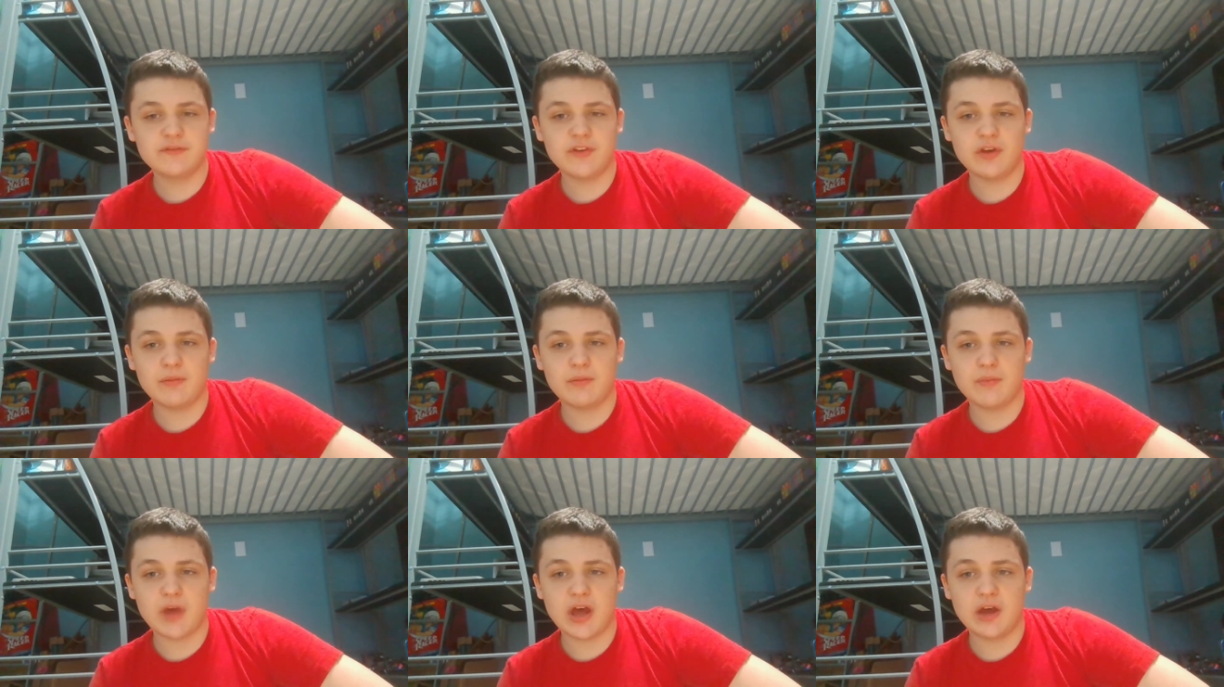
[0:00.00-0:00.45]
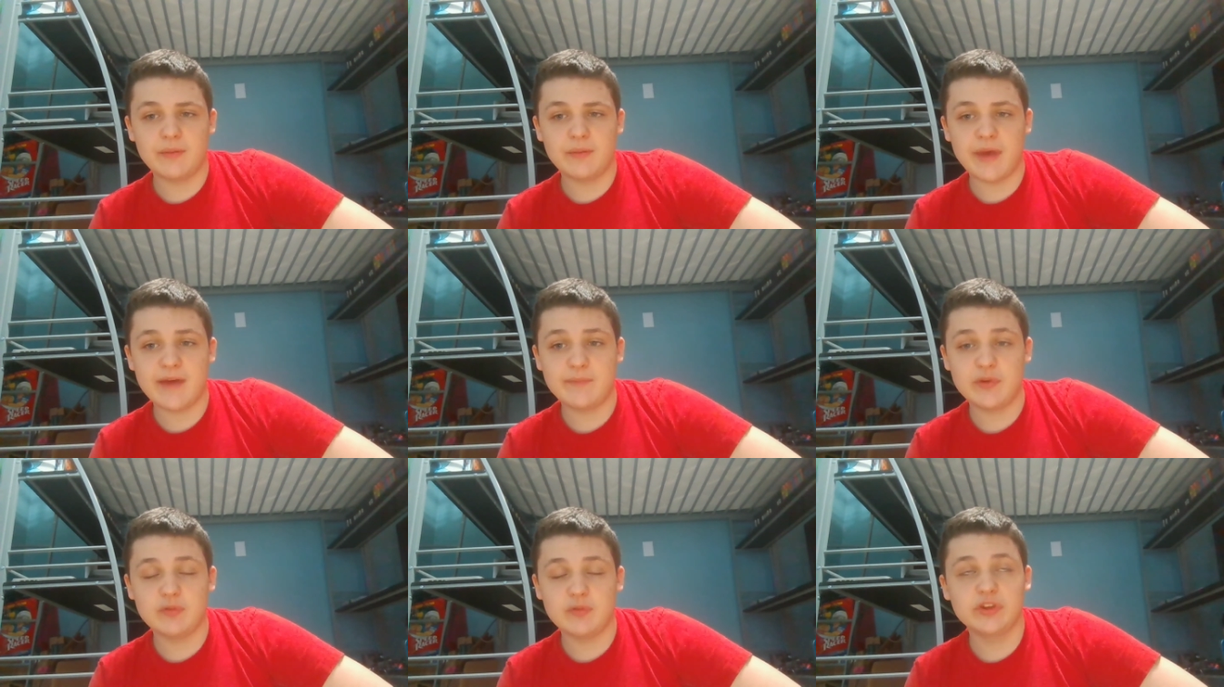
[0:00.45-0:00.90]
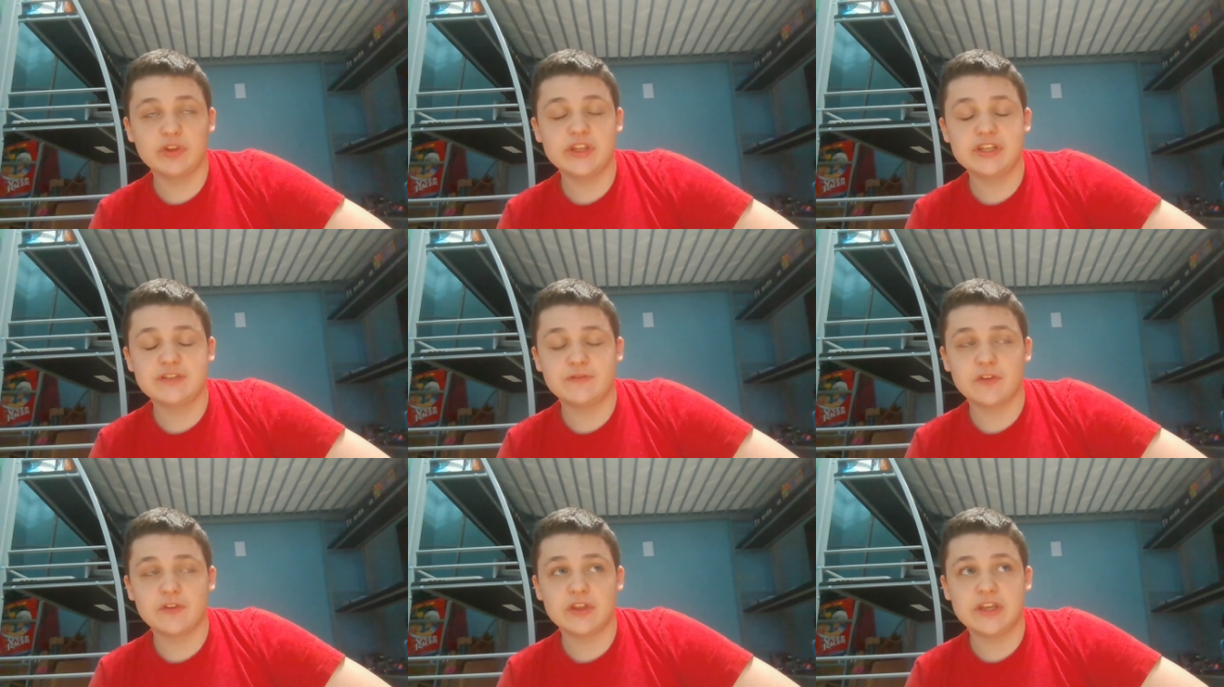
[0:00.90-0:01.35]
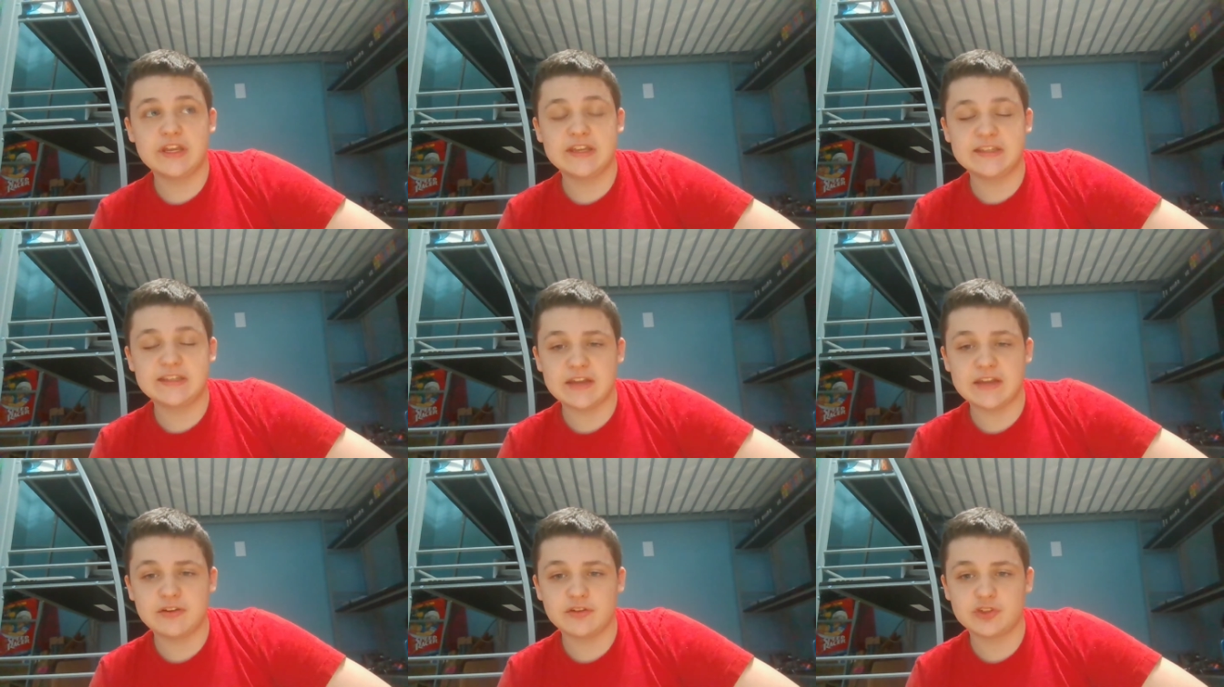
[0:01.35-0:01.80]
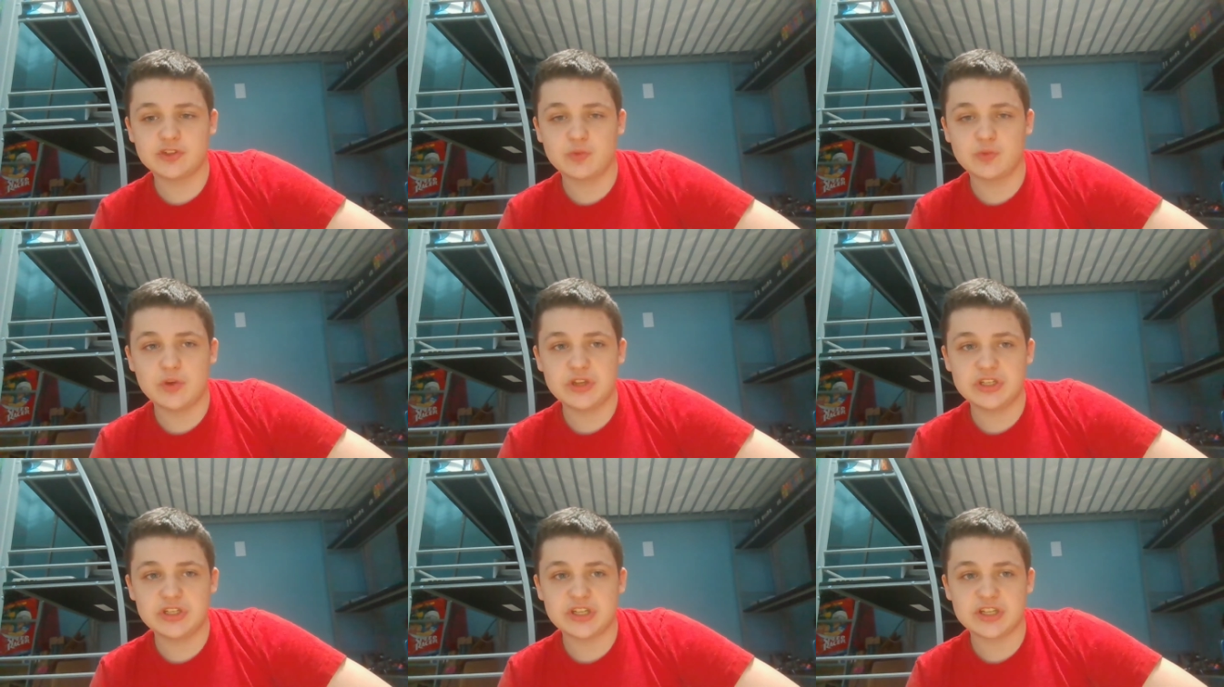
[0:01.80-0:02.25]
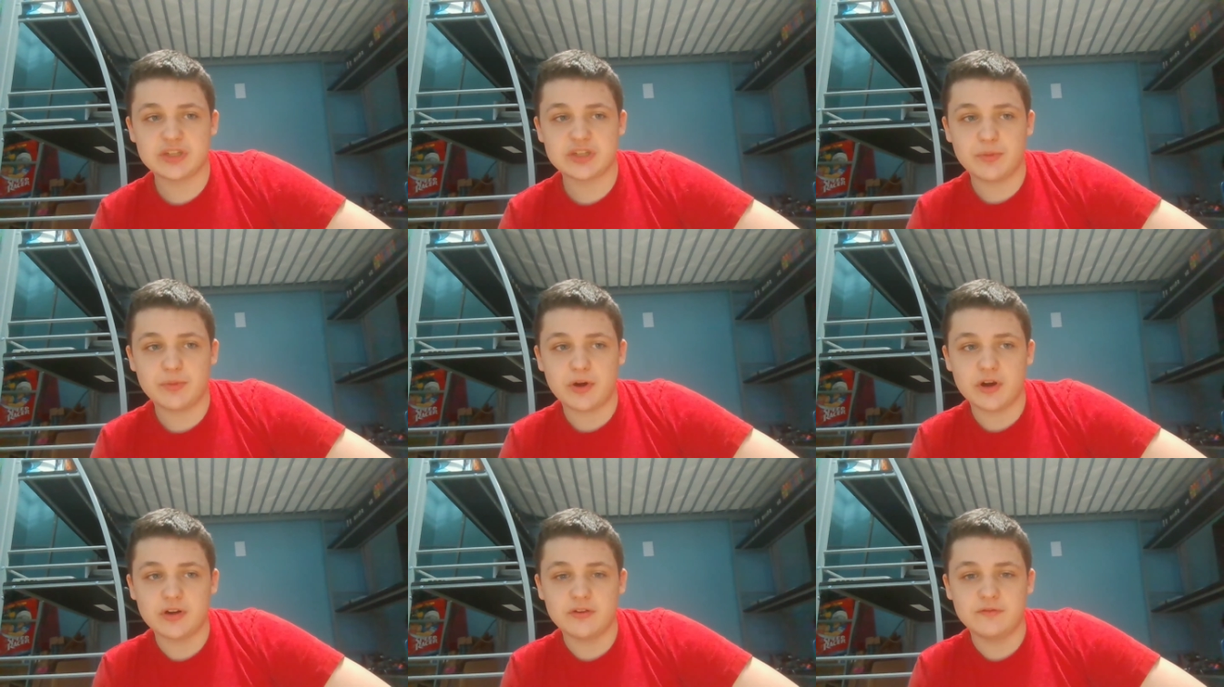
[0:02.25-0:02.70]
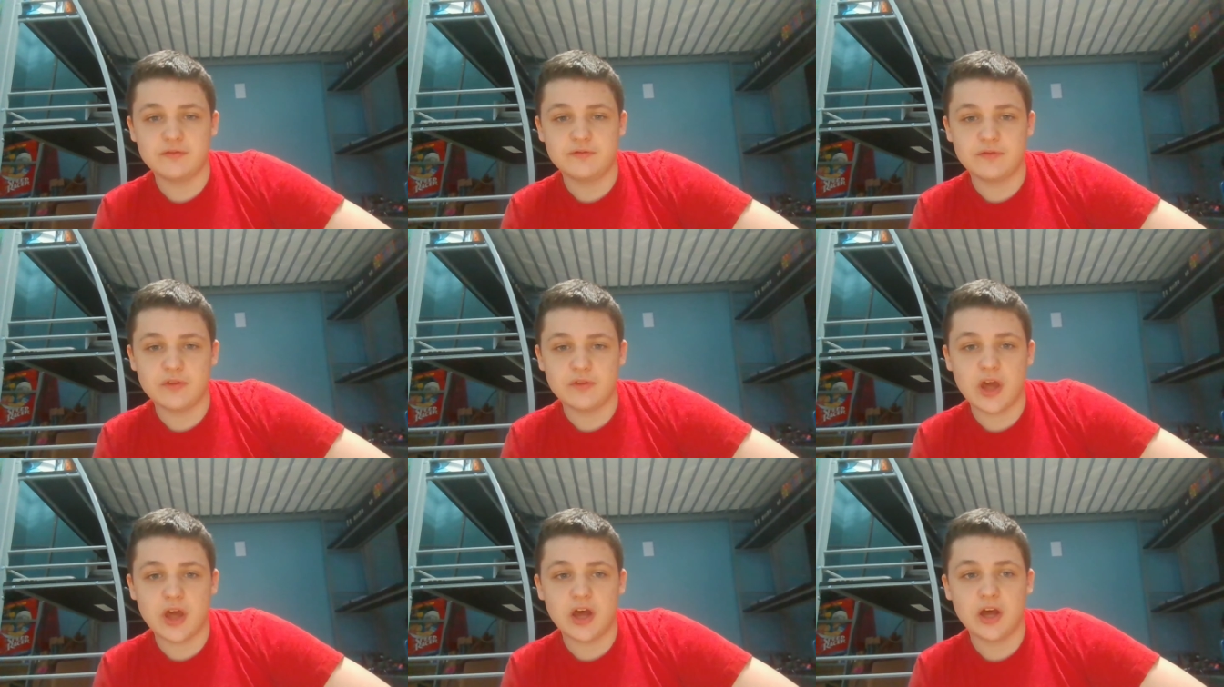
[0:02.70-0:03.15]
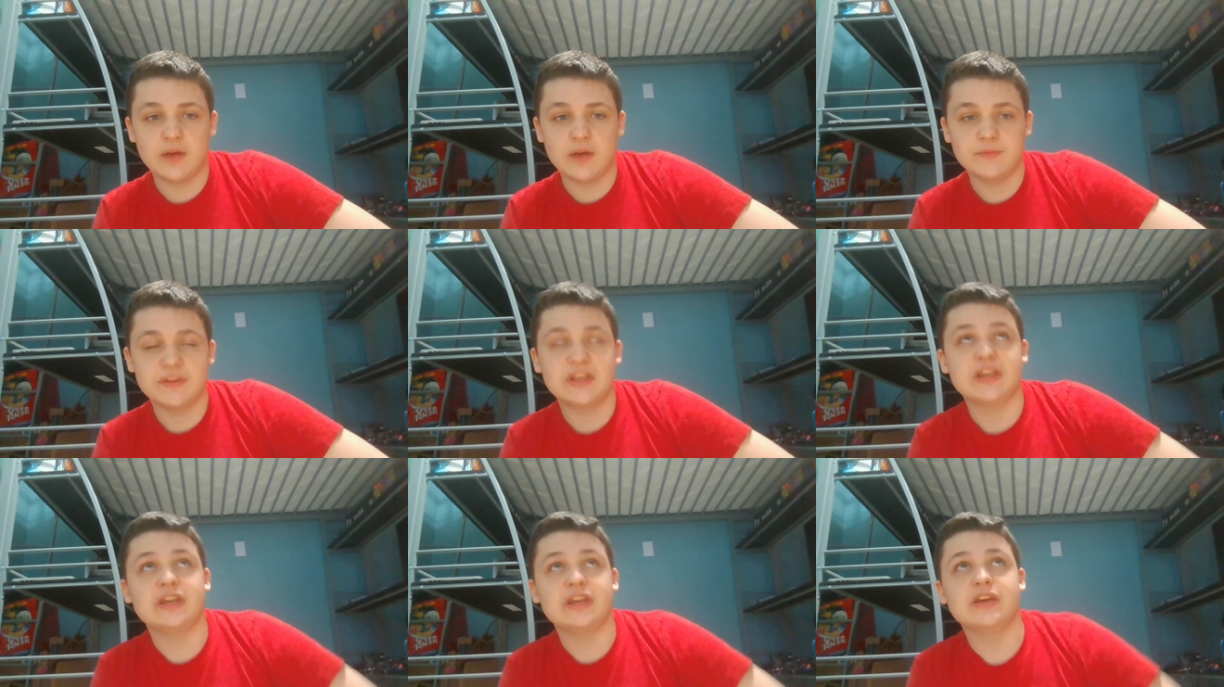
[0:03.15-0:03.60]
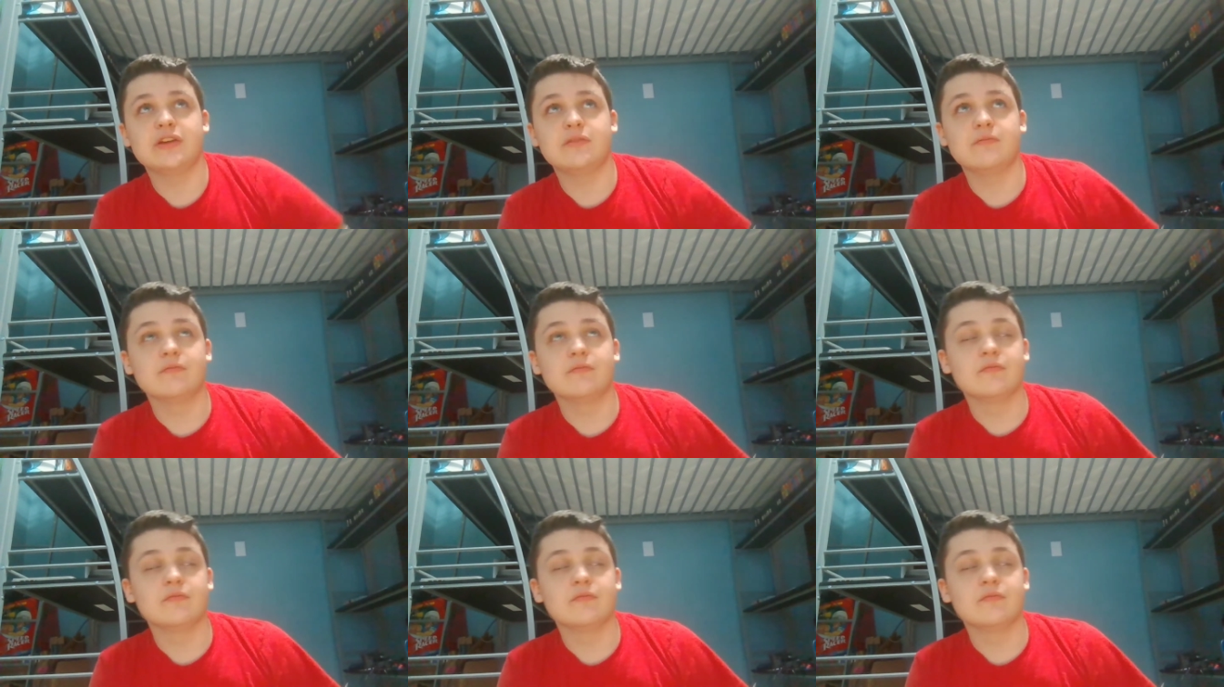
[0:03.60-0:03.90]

them have been released for the Nintendo Switch as a part of the